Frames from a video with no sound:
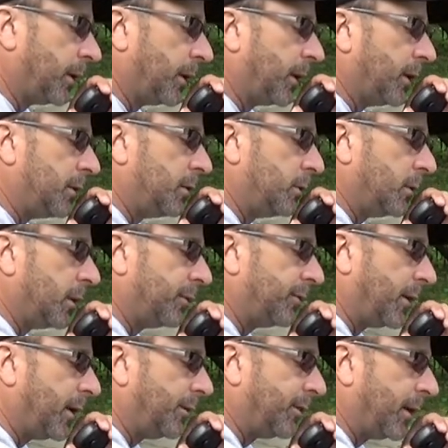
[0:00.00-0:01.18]
I got you
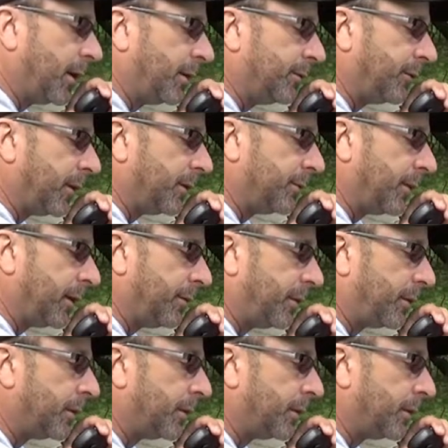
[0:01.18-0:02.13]
5555 uh,